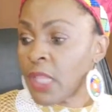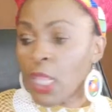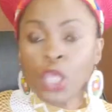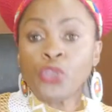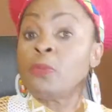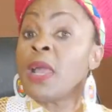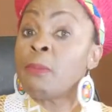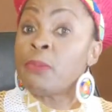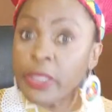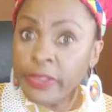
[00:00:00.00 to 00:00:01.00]
you my
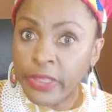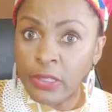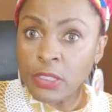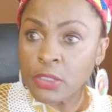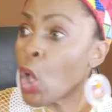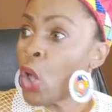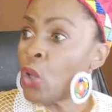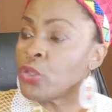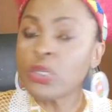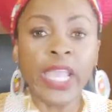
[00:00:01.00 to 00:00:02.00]
brother. No,
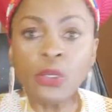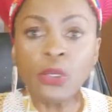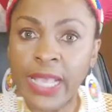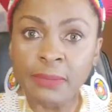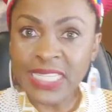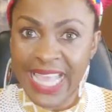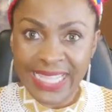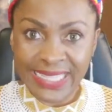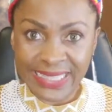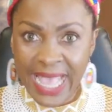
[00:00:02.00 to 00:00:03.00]
you can't look at me
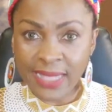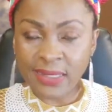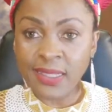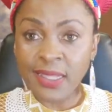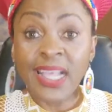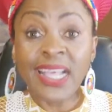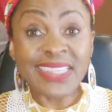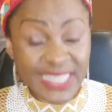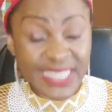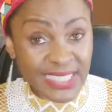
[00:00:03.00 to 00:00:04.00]
like that.
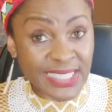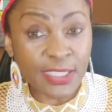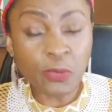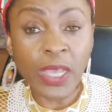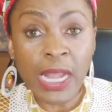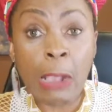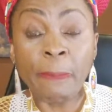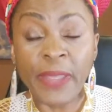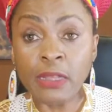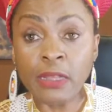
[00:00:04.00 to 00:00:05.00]
This is what our
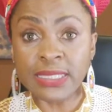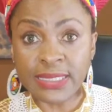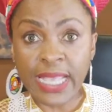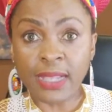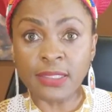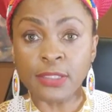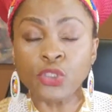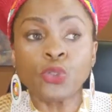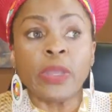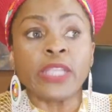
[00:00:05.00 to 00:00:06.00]
parents tell us,
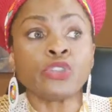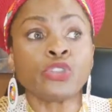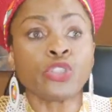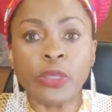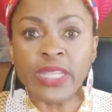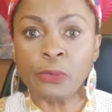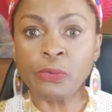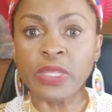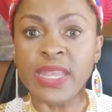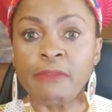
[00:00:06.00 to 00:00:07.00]
to ensure that we
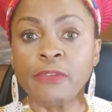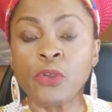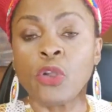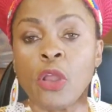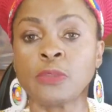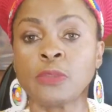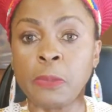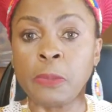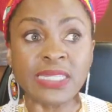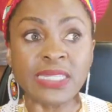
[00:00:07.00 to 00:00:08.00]
never cross
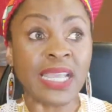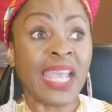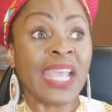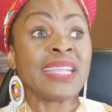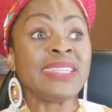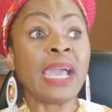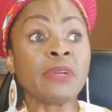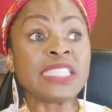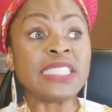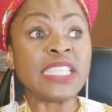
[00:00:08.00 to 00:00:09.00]
blood. That
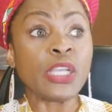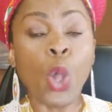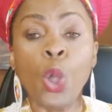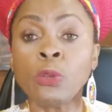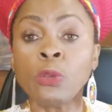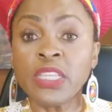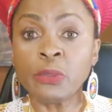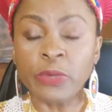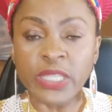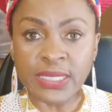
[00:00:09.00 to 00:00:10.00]
was the only
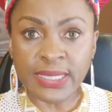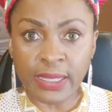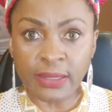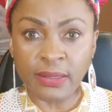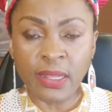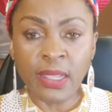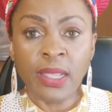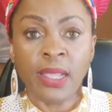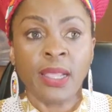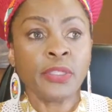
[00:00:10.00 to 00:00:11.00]
reason,
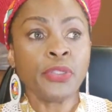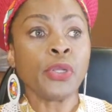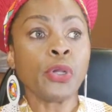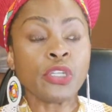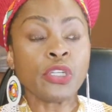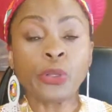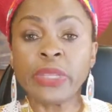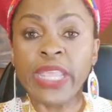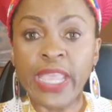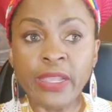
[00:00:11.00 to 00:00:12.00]
you know, the
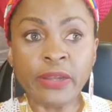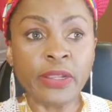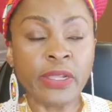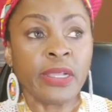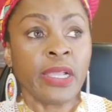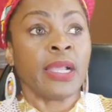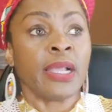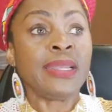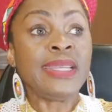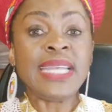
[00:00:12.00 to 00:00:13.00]
creator
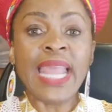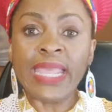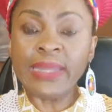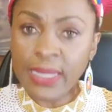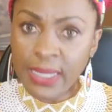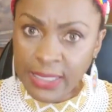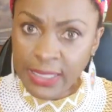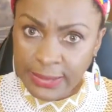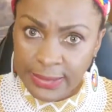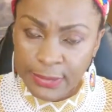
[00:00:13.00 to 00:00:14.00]
led
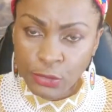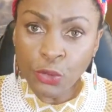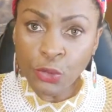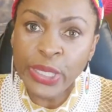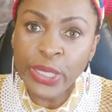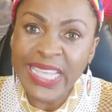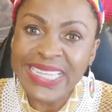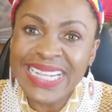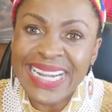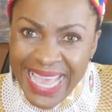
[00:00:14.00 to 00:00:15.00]
us to create
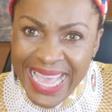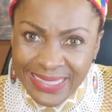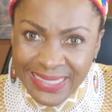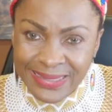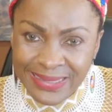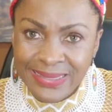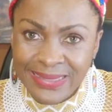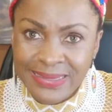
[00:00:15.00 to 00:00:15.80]
clans,